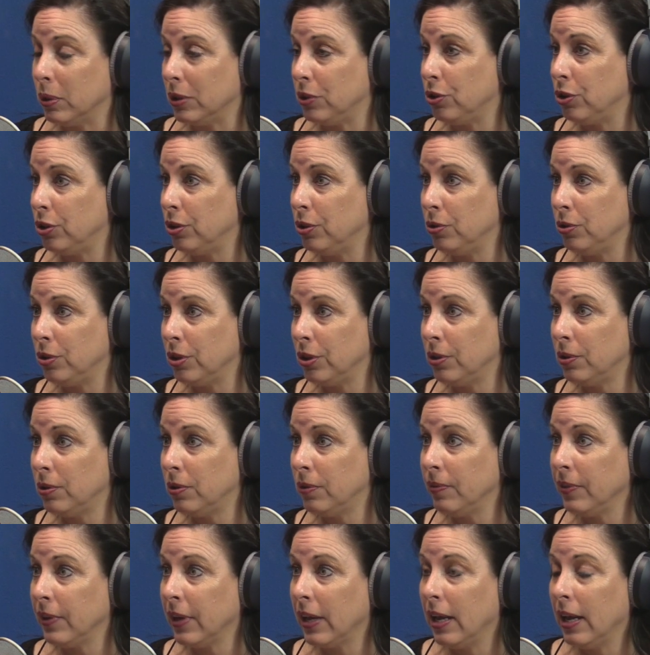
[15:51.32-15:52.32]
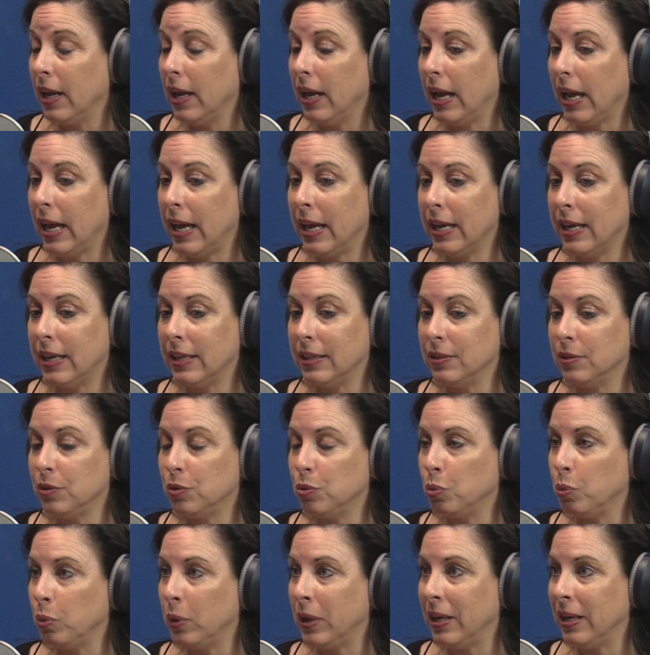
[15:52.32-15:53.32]
to do. Mm-hmm.
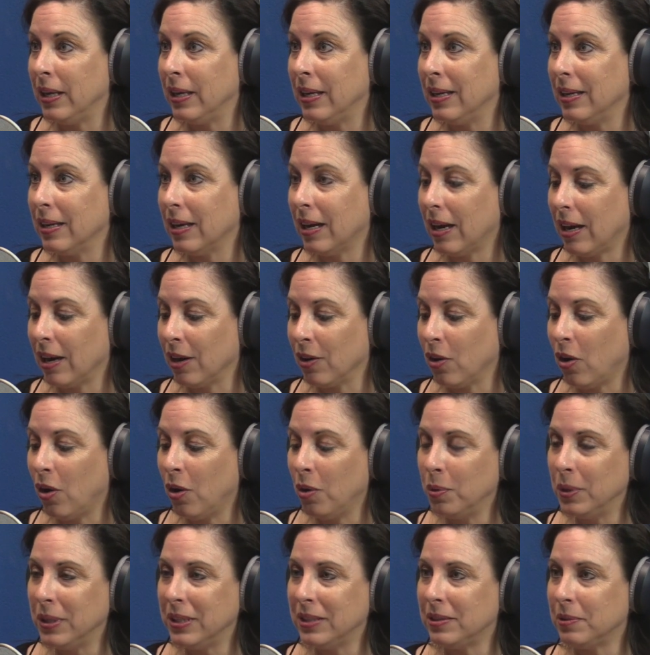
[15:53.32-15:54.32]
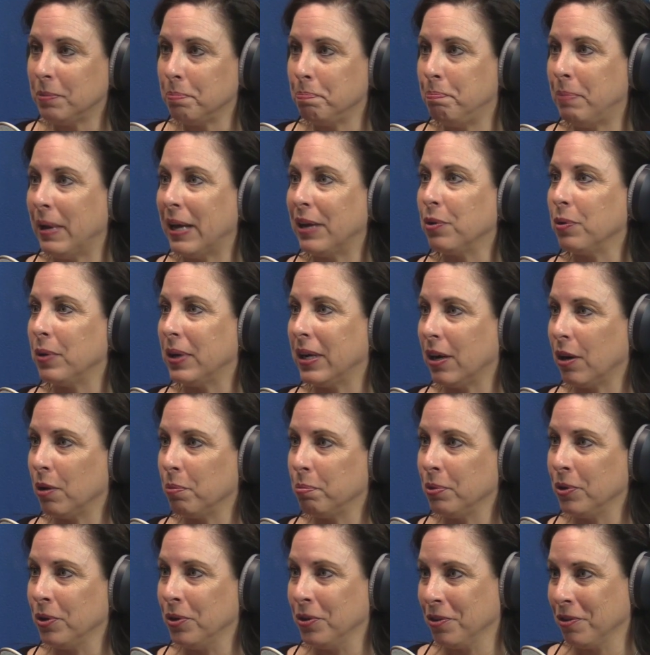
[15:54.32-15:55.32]
And we are always bettering our
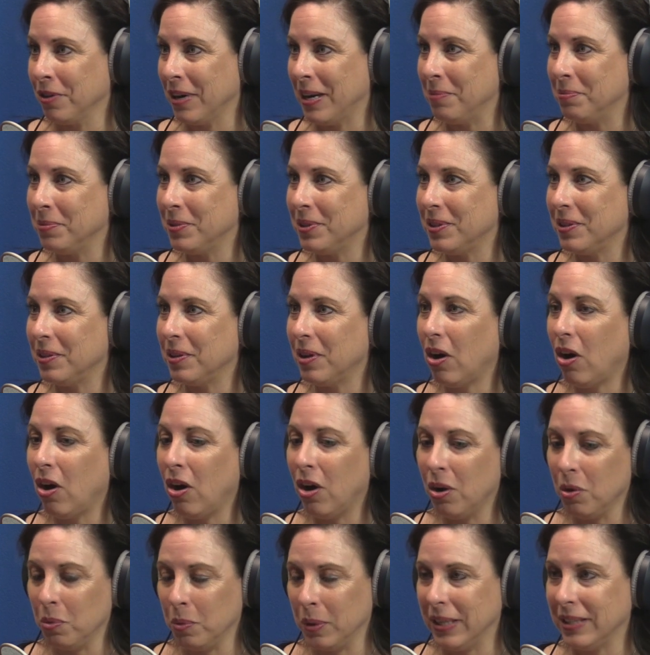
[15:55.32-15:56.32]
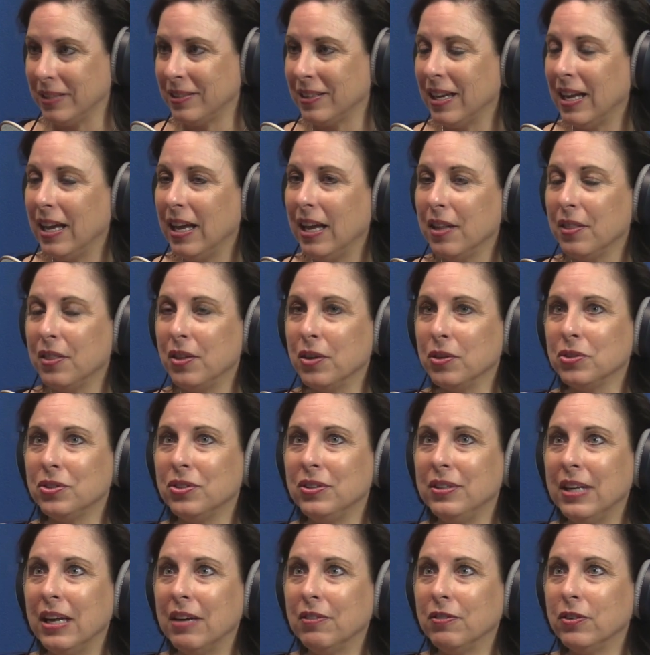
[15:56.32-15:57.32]
programs. Always.
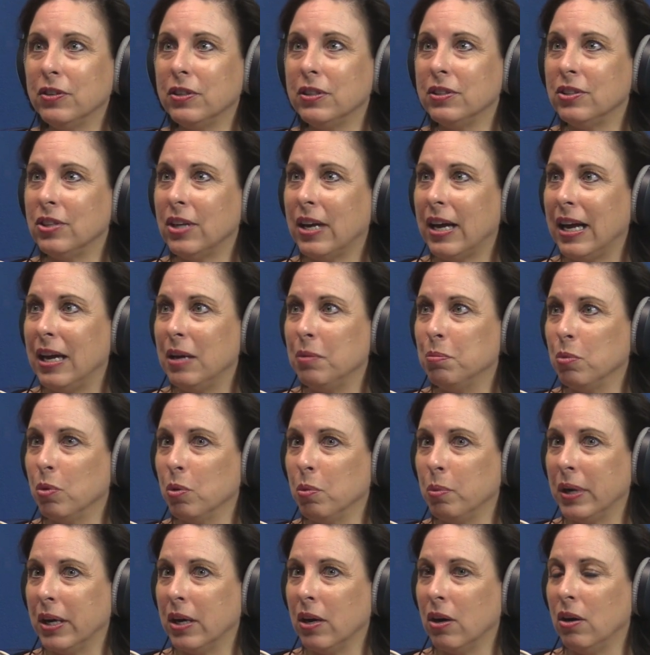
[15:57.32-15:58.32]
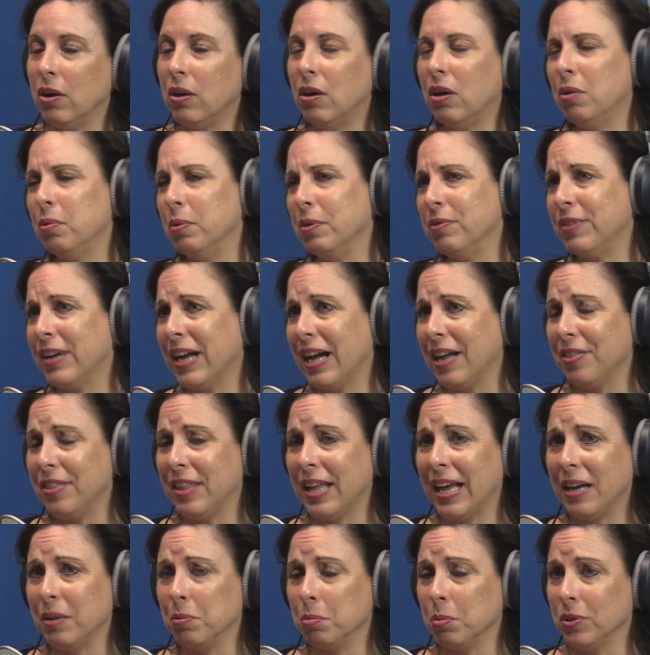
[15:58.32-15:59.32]
There's never a time where we go, oh, we've got
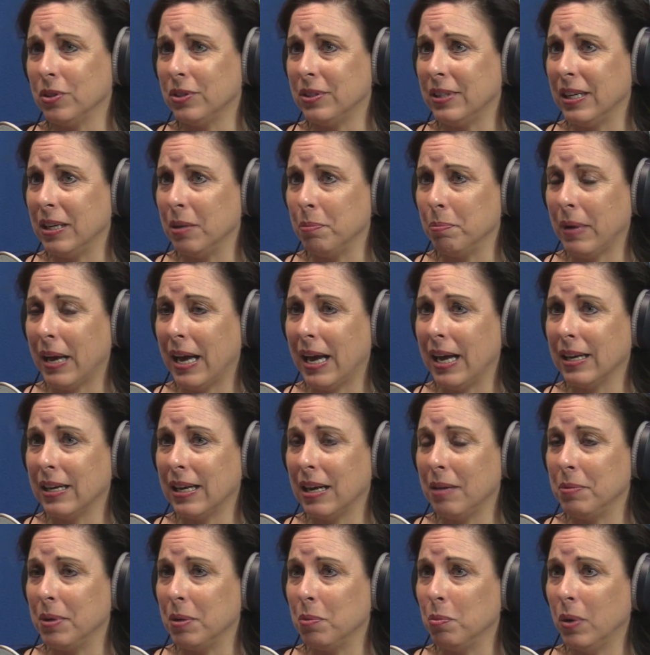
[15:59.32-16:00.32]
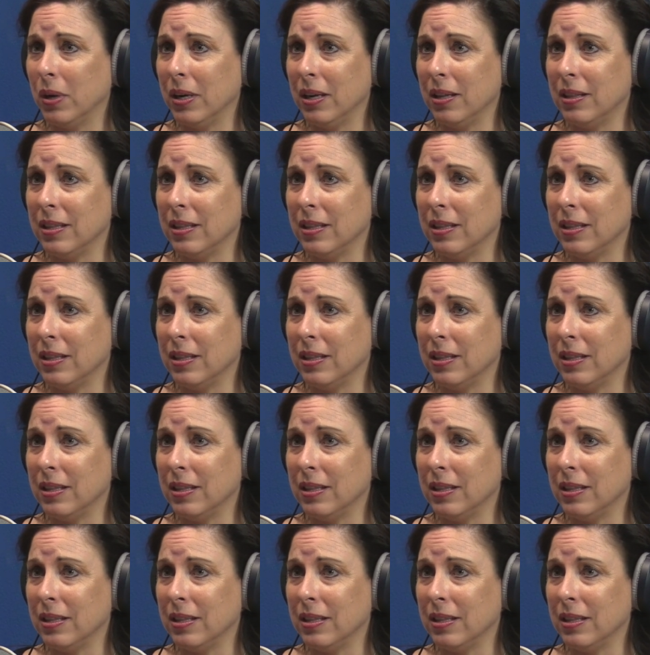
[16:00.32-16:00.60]
that and we're sitting back. I mean, one of the